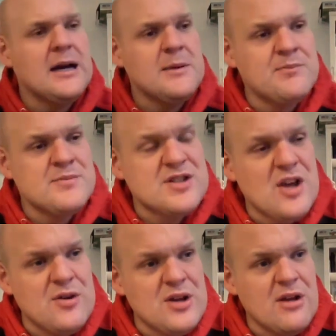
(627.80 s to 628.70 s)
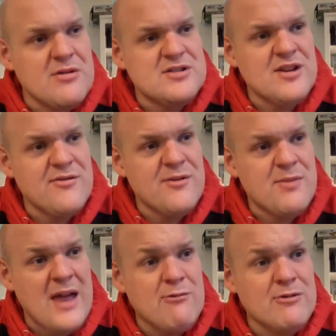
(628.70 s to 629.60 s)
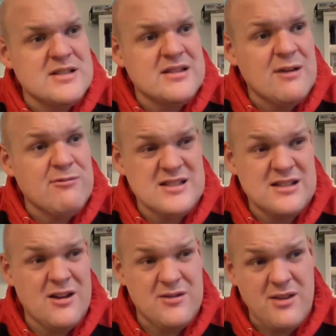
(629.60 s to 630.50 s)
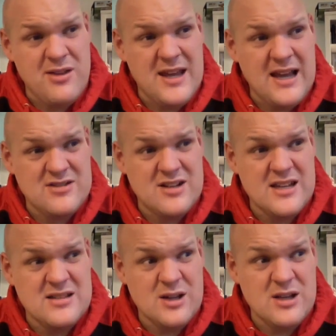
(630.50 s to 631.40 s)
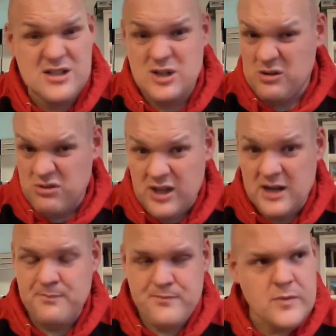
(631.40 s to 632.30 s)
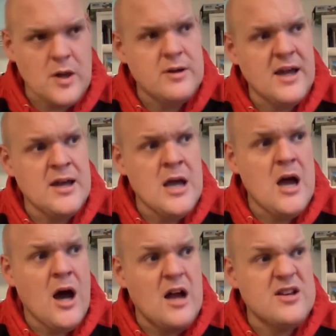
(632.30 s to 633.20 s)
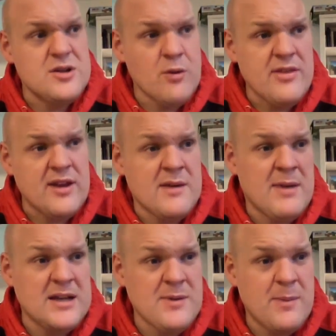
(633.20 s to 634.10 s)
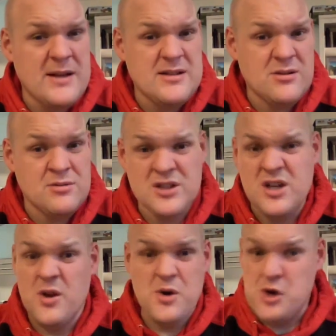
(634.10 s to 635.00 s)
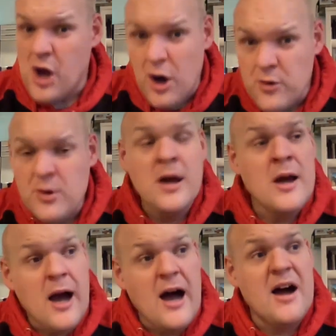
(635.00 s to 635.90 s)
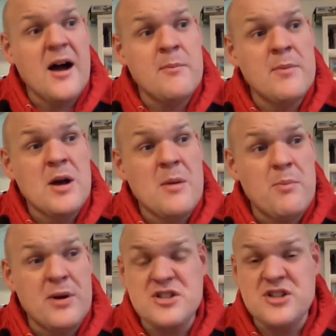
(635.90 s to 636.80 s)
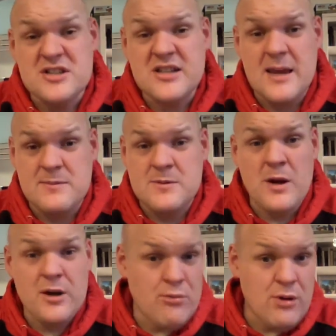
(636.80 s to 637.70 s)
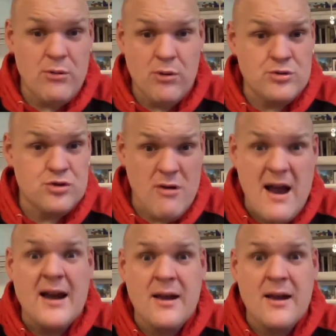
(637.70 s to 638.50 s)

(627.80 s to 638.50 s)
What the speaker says: So from that reason alone, I think actually it's a good thing. Okay, do I think it makes me a better doctor? No. But it just keeps my career on track